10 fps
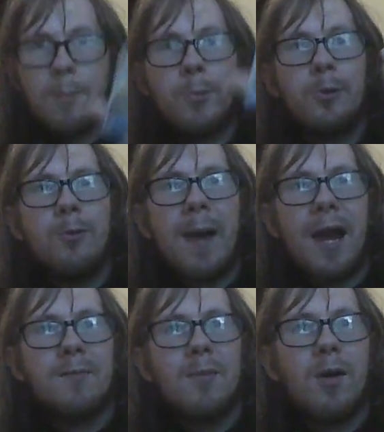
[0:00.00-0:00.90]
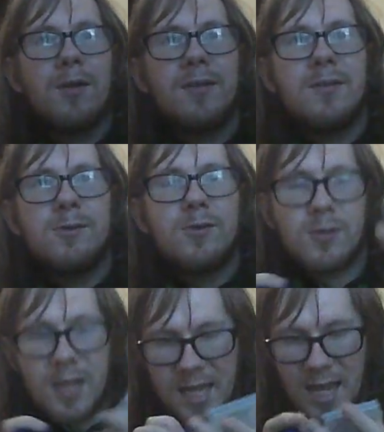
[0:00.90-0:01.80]
Blue Patamon, who's
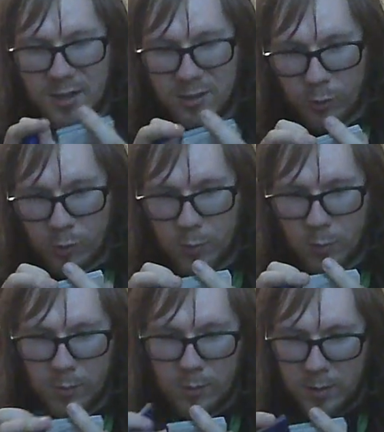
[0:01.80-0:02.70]
again adorable.